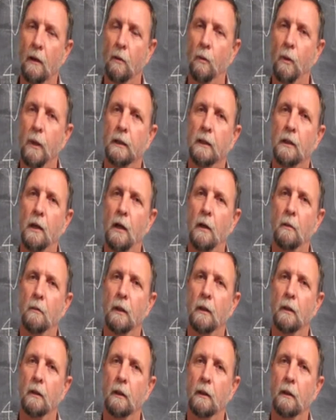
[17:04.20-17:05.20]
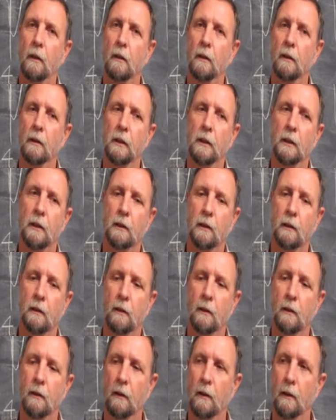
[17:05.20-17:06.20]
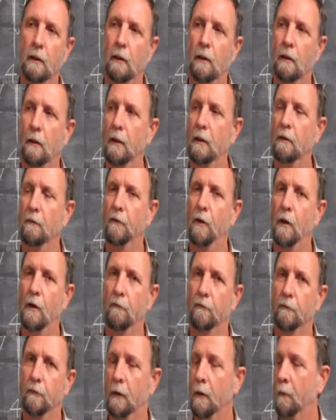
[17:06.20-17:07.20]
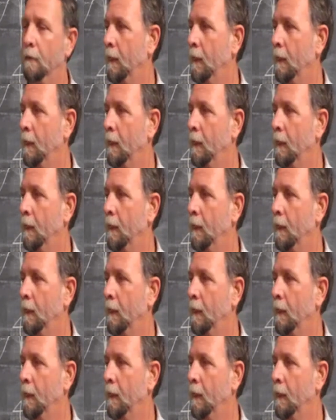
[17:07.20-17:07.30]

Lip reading: where time is involved.